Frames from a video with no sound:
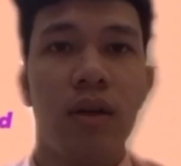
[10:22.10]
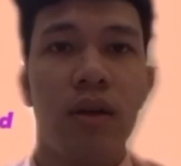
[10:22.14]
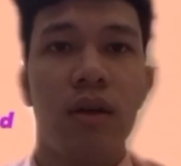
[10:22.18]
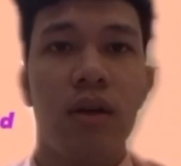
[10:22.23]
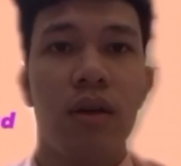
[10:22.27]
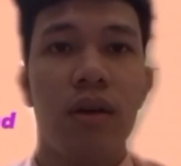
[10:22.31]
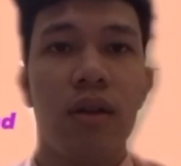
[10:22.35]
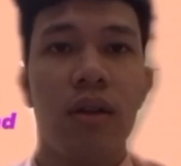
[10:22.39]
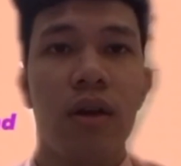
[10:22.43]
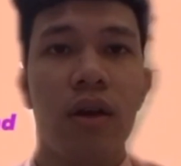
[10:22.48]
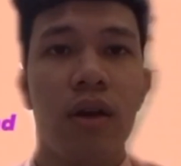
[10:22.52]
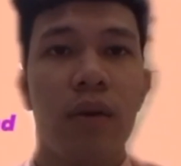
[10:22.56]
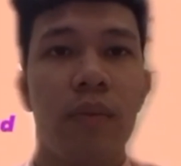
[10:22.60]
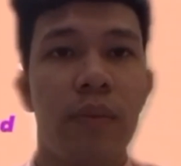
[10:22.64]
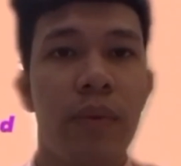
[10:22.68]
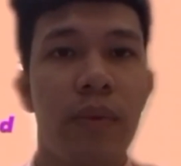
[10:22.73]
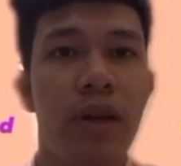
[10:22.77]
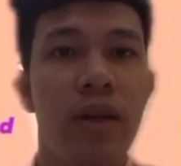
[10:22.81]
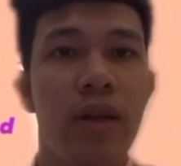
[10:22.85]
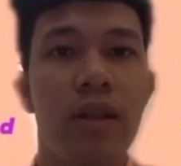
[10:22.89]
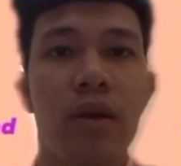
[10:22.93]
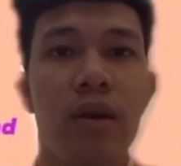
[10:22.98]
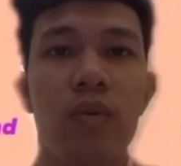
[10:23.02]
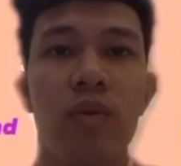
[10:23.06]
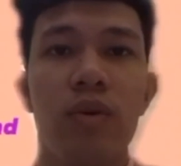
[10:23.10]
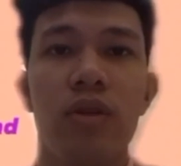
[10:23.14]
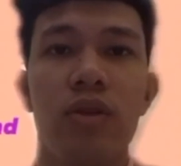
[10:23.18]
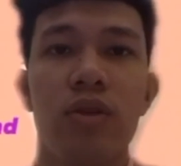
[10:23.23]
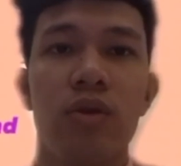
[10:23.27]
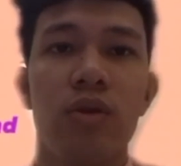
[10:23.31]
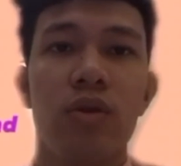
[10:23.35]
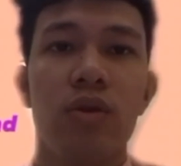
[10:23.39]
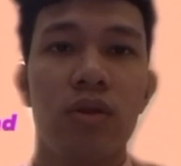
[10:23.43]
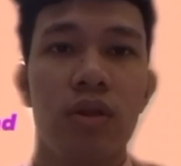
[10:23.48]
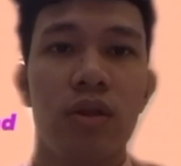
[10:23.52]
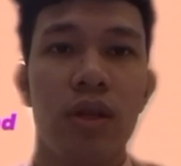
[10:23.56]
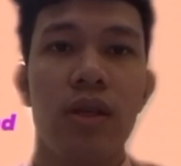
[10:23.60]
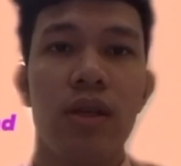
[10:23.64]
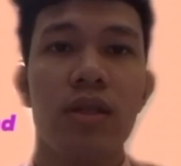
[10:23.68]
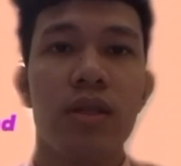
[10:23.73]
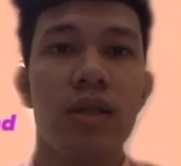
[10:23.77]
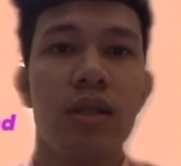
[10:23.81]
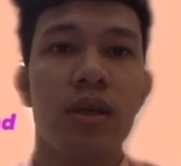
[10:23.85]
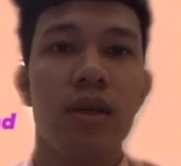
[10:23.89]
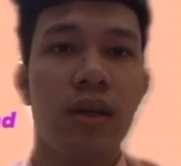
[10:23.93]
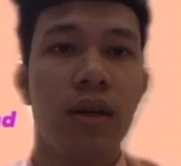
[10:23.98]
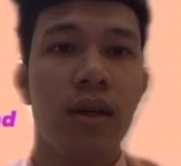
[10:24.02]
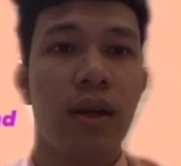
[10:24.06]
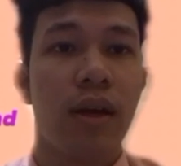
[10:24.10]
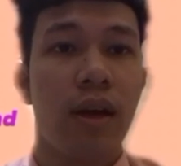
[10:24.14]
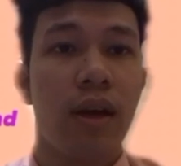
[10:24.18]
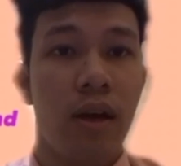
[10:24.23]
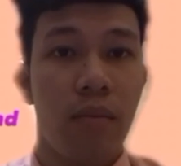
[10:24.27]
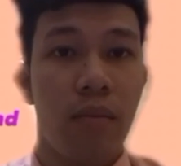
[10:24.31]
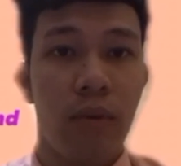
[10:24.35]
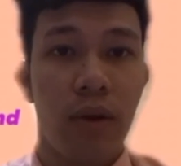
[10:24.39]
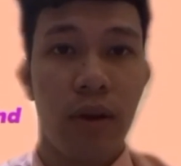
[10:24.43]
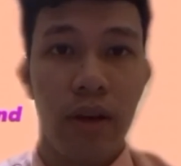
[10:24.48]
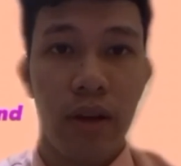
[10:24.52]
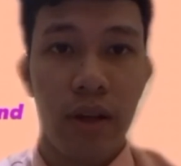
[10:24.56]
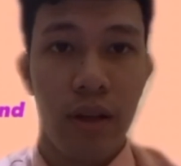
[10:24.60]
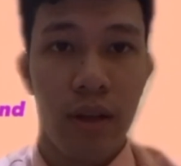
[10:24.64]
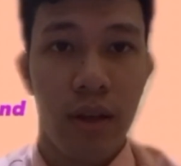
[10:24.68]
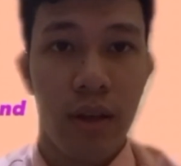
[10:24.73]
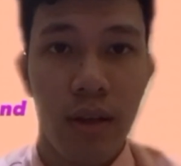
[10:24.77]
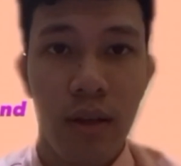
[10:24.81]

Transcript: The company that we chose is the Cadbury,